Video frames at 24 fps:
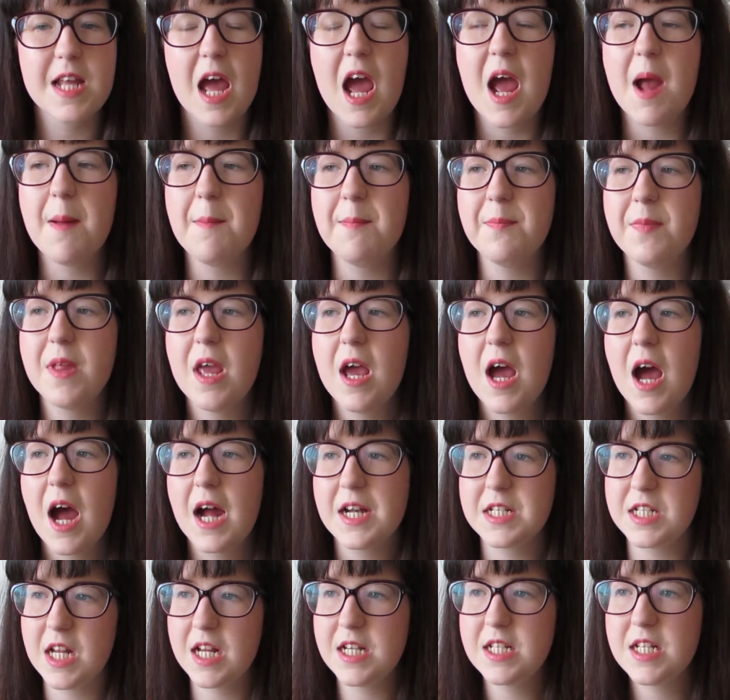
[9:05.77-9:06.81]
I
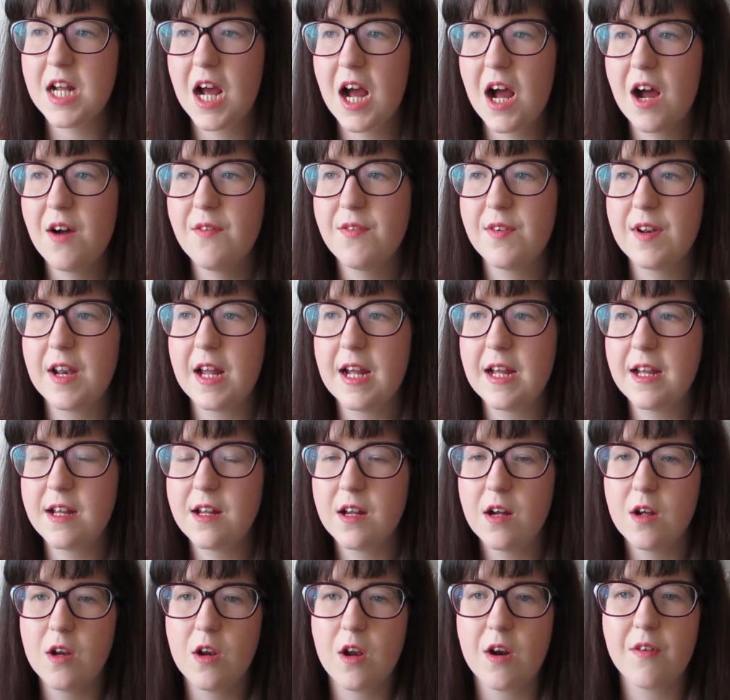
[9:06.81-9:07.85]
tend to have
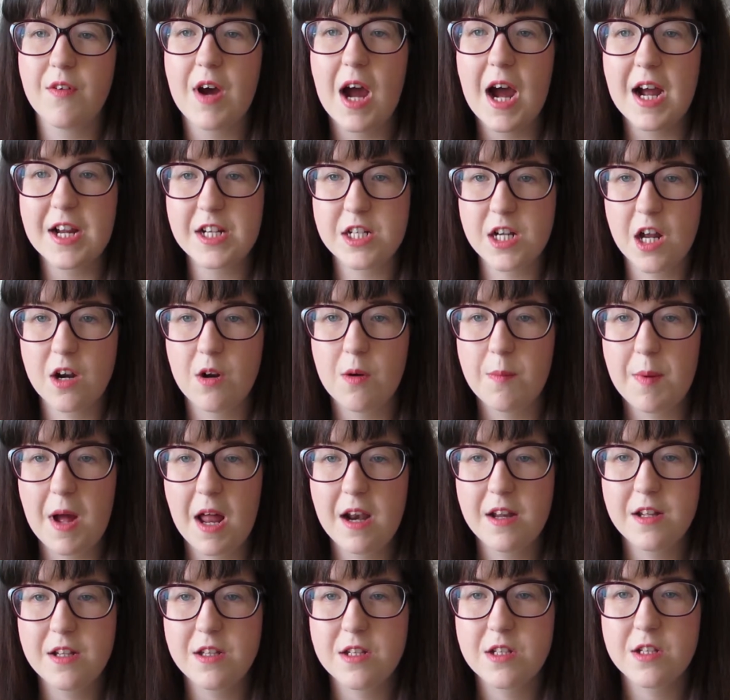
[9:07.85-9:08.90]
like a lot of eyeshadow
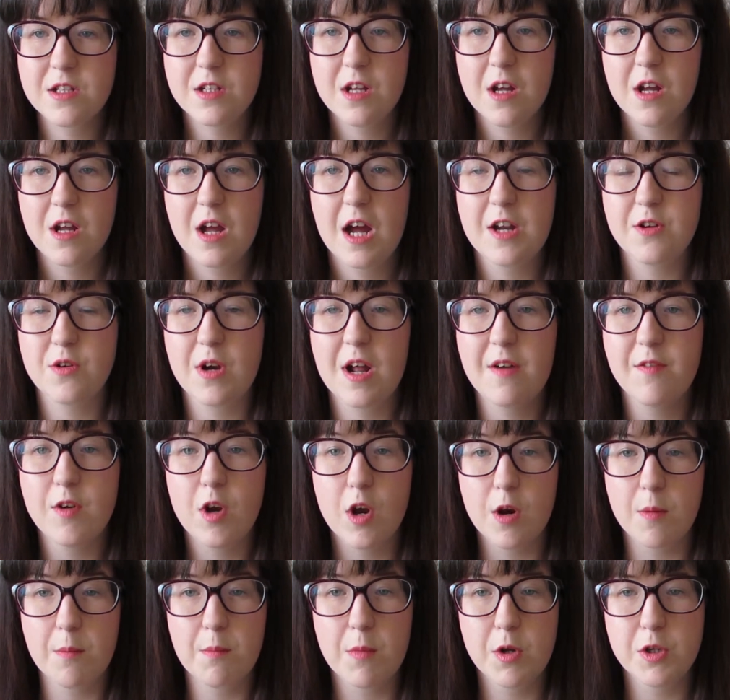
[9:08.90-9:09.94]
palettes. I don't have a
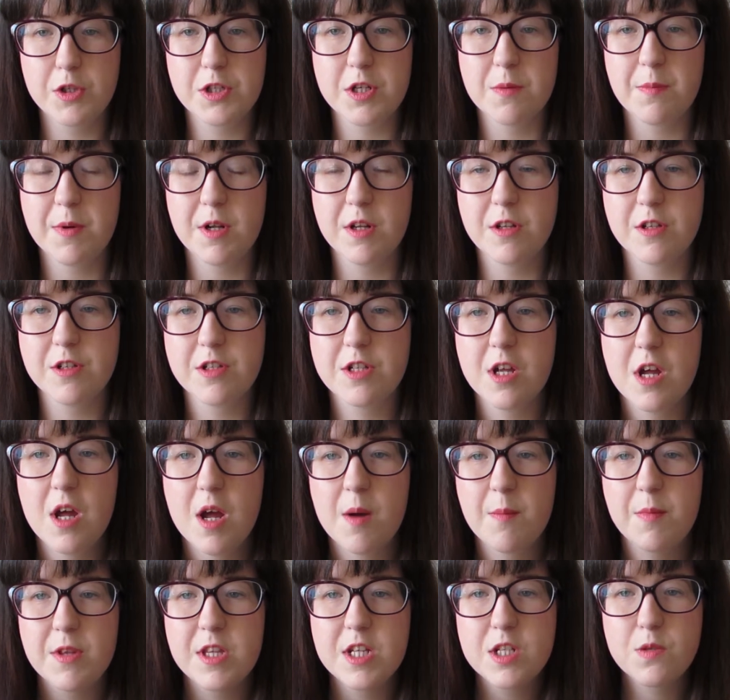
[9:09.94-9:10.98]
lot of multiples,
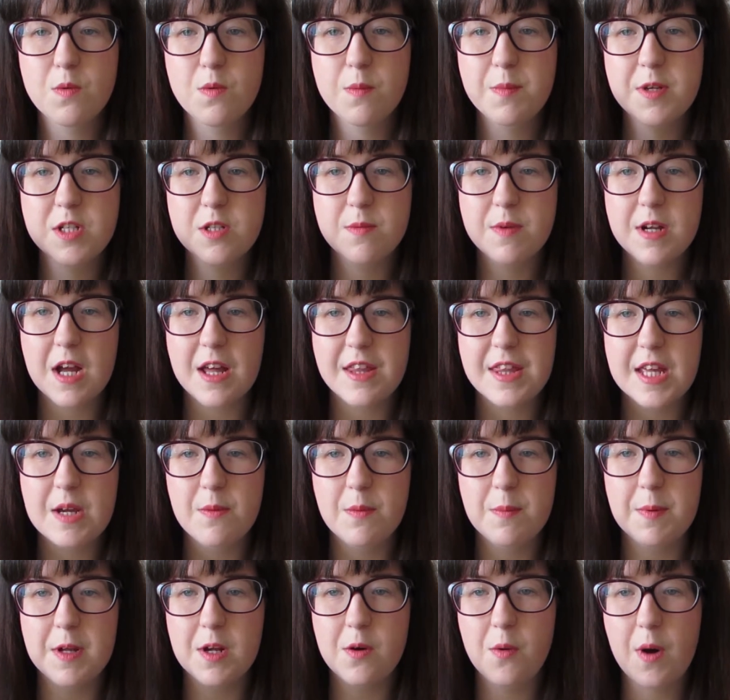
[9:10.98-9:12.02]
but this would be something I think
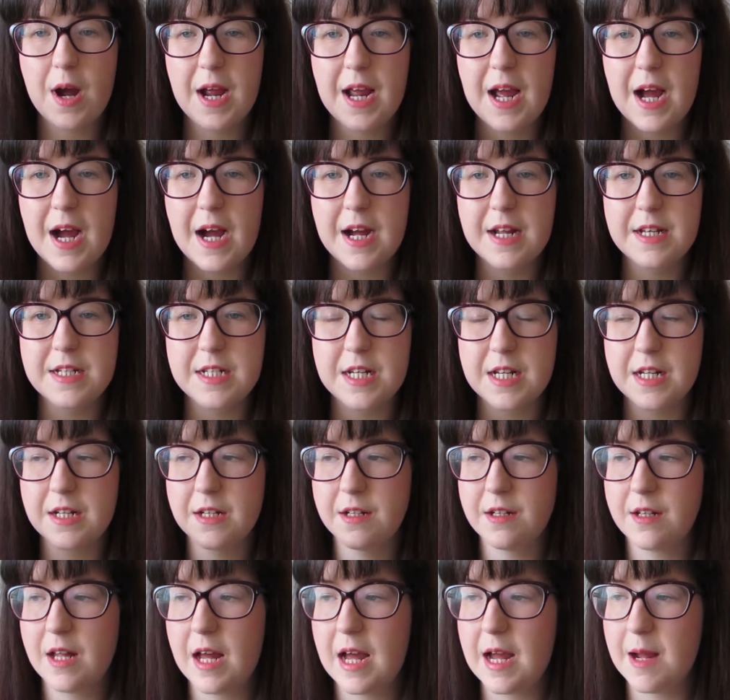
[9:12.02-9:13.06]
would be quite
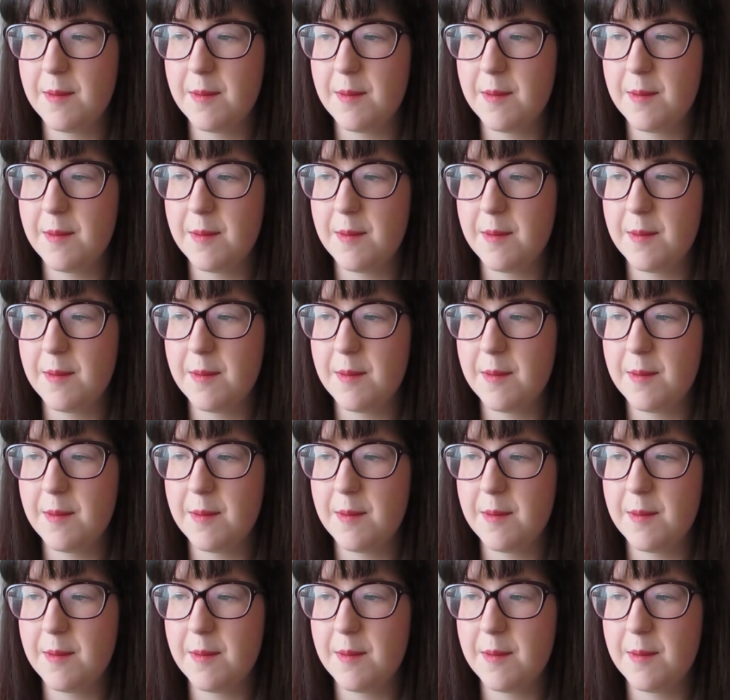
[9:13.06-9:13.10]
ideal.